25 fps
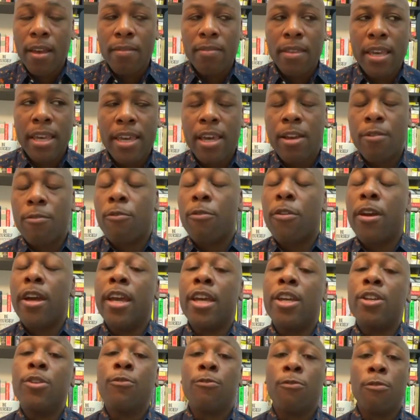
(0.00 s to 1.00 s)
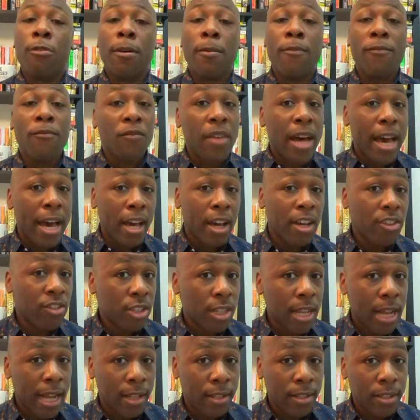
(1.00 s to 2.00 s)
They can range from $500
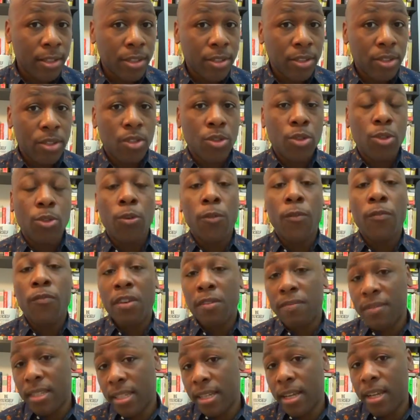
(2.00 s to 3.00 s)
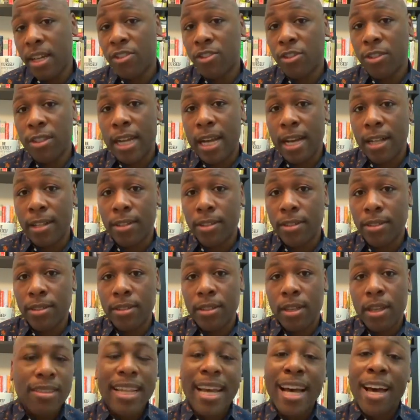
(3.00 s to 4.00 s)
to
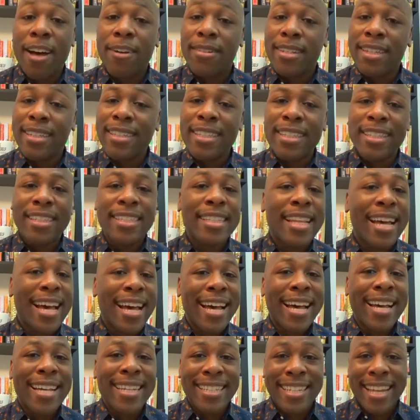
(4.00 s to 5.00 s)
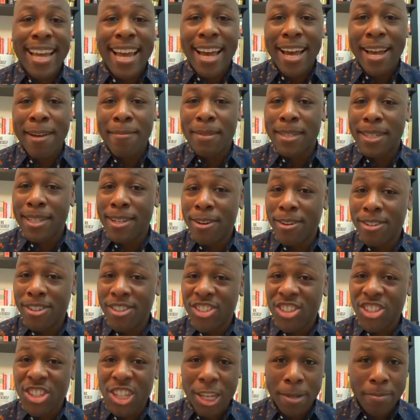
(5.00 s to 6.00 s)
$1,500. Now, this is not a time to go
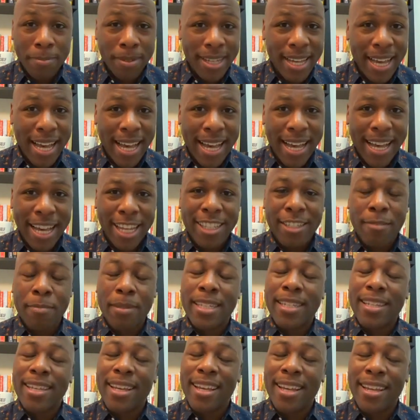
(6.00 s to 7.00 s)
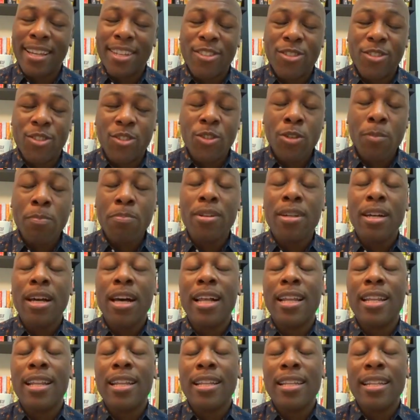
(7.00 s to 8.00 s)
cheap, guys, because you put
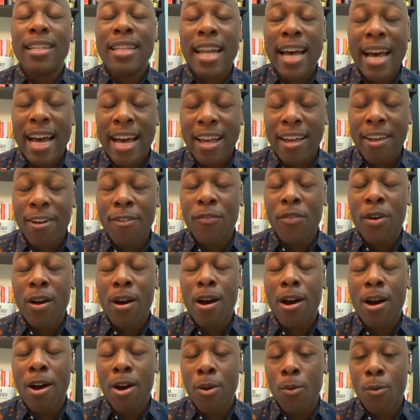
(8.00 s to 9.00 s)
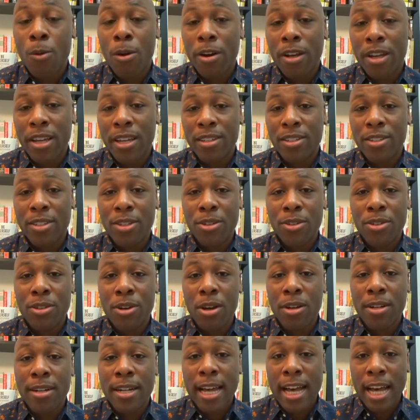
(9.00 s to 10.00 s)
a lot of hard work into
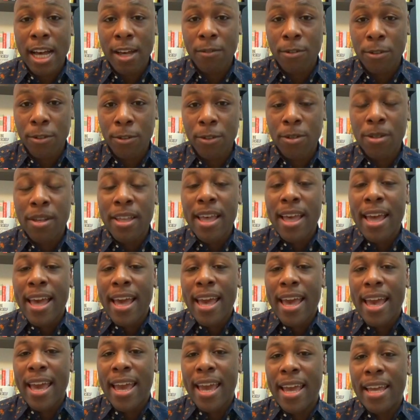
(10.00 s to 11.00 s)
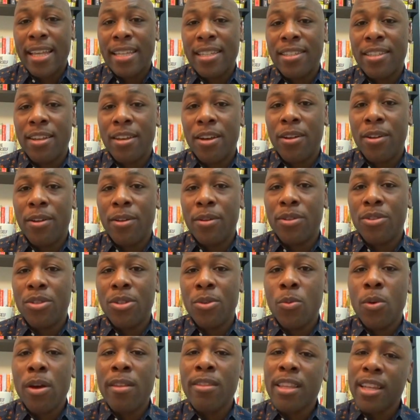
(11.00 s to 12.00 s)
your novel, and so
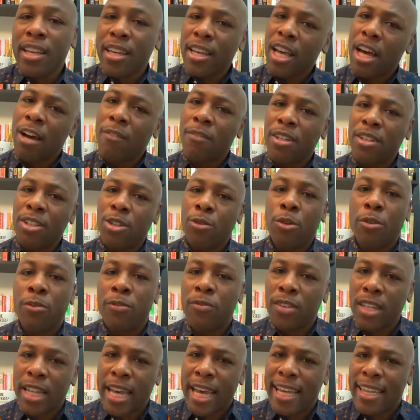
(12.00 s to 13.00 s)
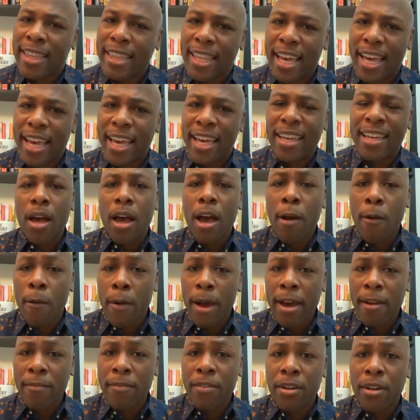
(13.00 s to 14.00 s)
you want the cover to reflect that.
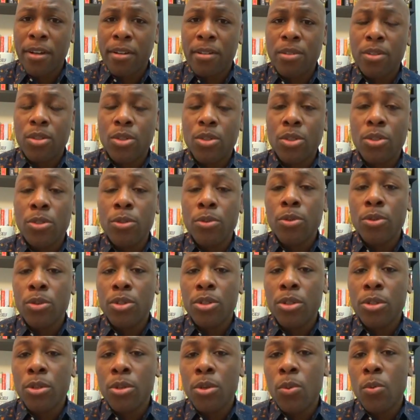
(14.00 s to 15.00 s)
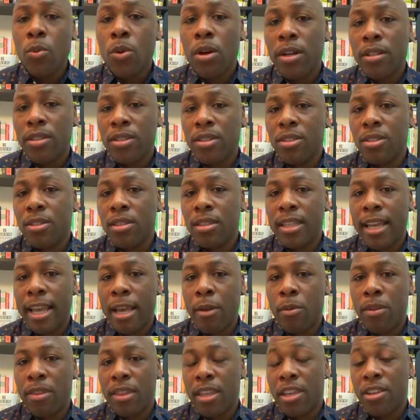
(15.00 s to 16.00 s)
However, you do want to
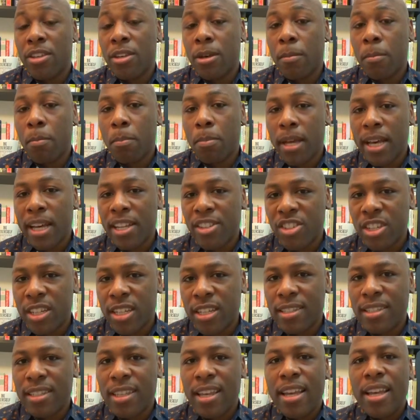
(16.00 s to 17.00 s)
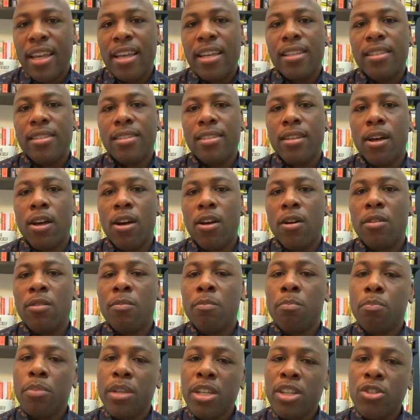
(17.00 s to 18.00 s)
stay within your budget,
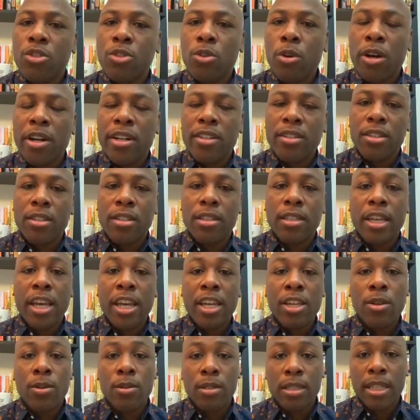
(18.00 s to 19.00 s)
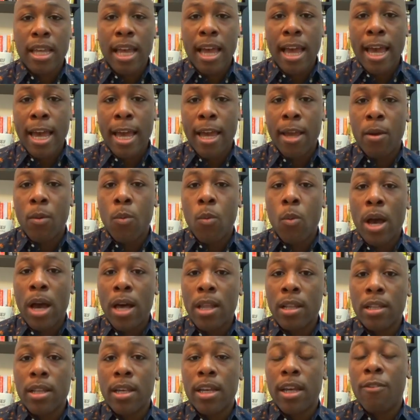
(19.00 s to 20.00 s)
so be sure to take your time
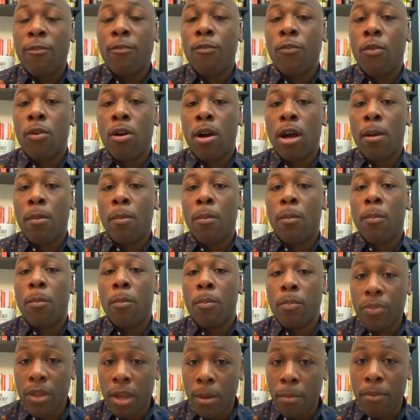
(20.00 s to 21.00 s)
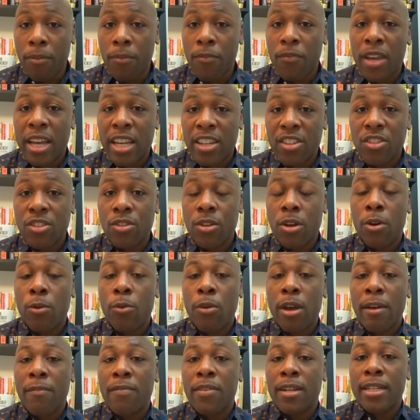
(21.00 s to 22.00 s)
while looking for a professional
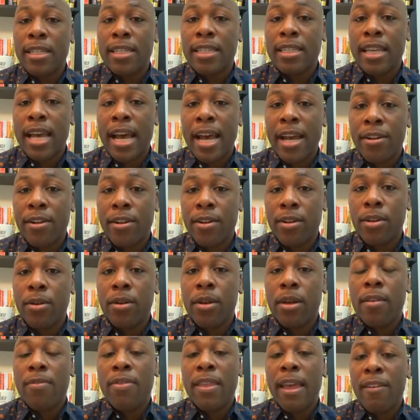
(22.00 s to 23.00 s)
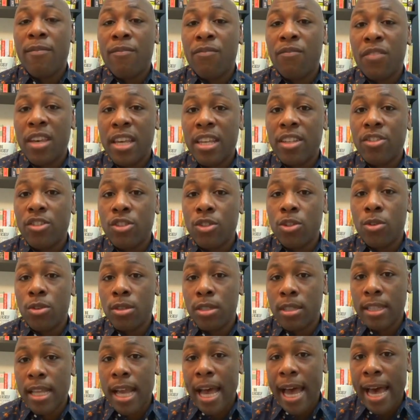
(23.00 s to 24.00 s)
graphic designer that fits your
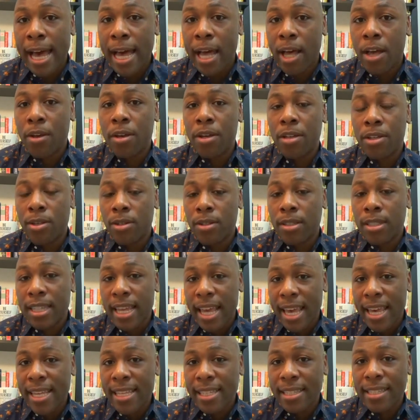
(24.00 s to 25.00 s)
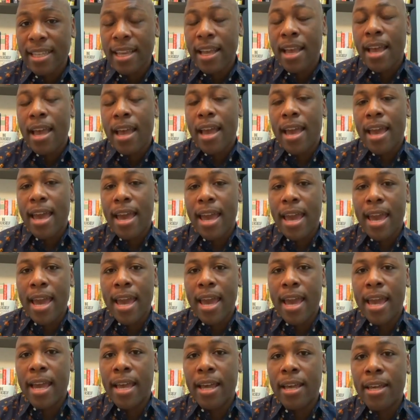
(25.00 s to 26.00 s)
style and your taste,
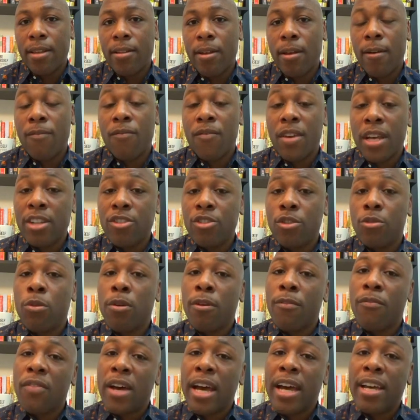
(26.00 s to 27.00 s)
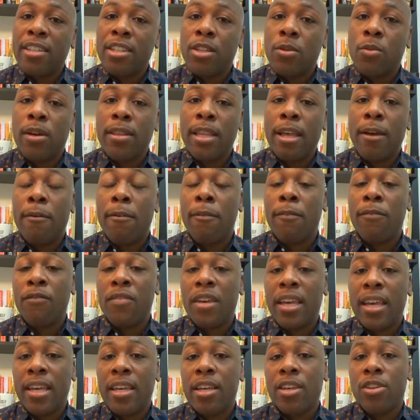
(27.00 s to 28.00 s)
and eventually you'll find someone that will
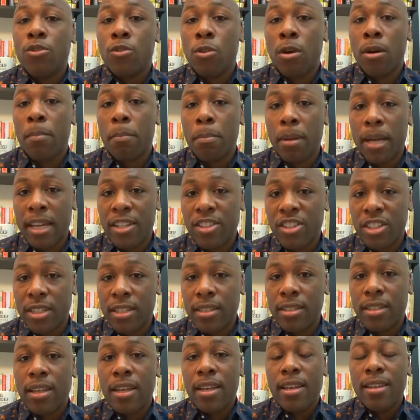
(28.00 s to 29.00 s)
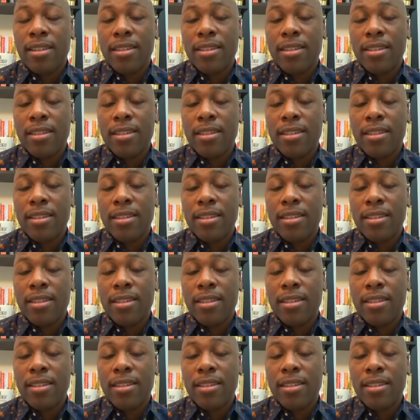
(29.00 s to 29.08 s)
fit your budget.